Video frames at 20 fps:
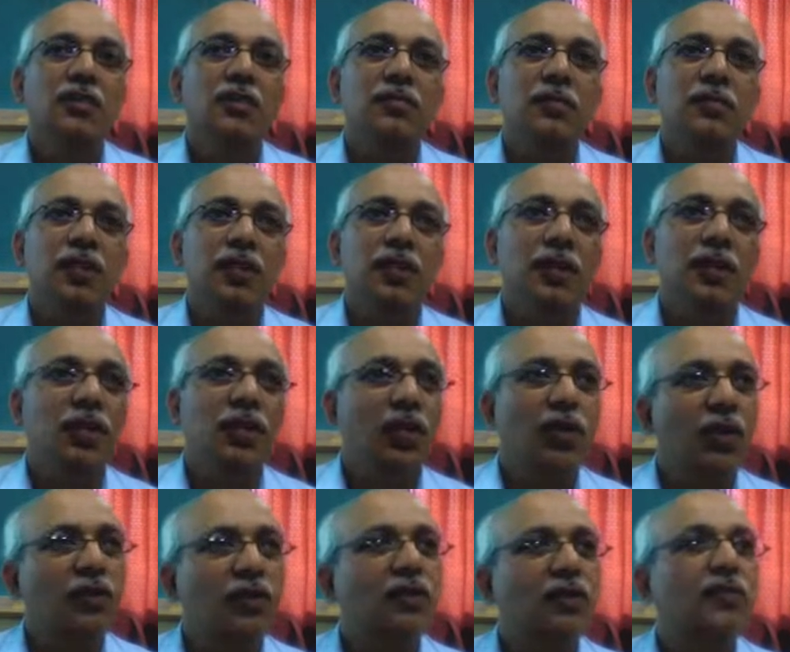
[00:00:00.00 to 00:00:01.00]
that there are
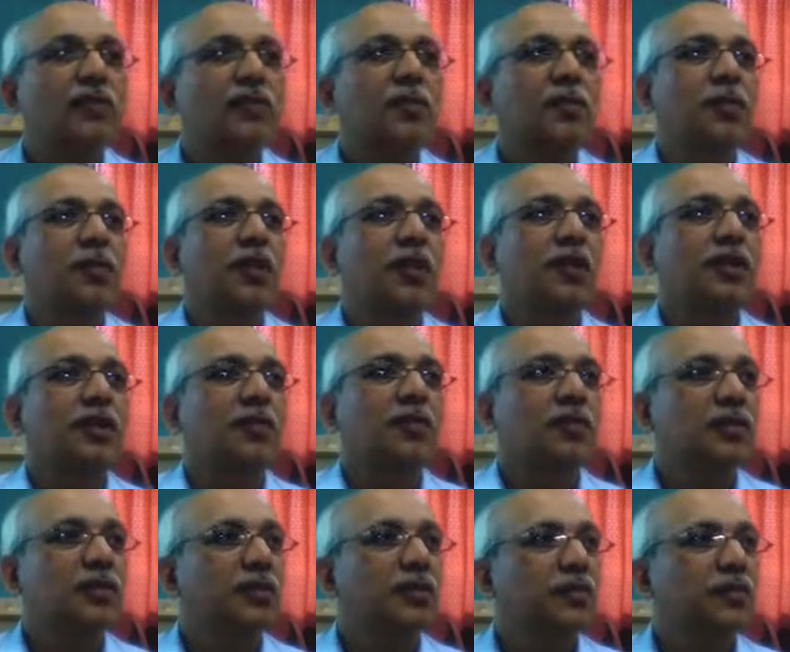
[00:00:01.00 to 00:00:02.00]
lots of applications
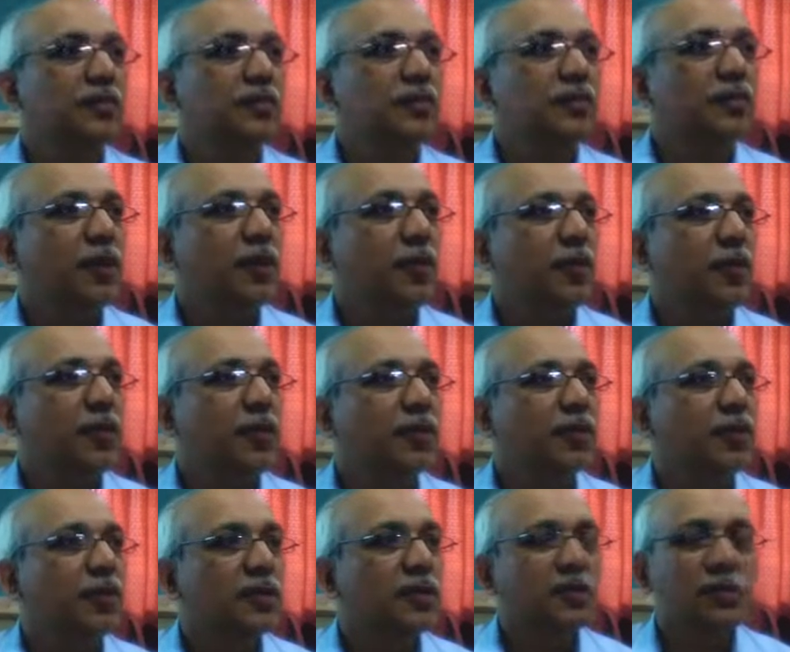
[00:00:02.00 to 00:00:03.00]
of embedded
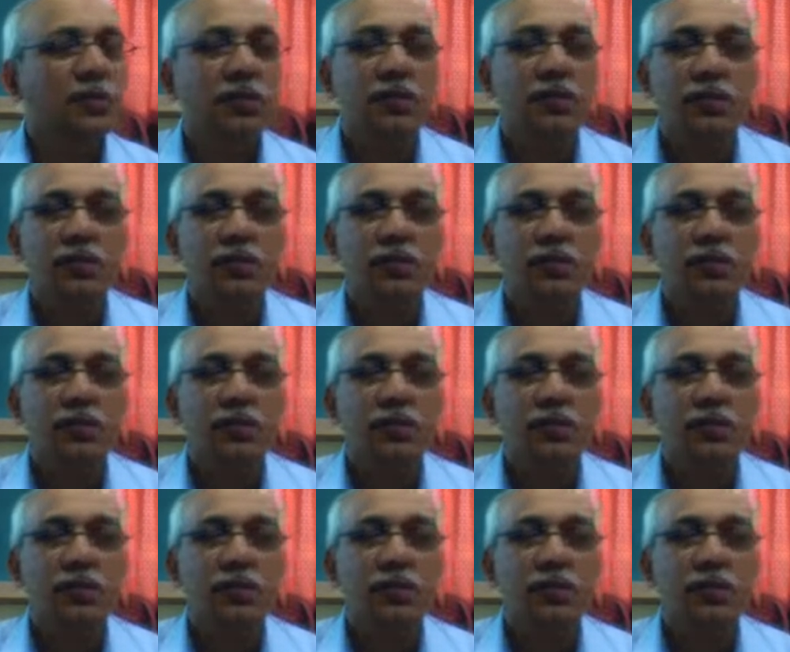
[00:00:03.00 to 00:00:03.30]
systems.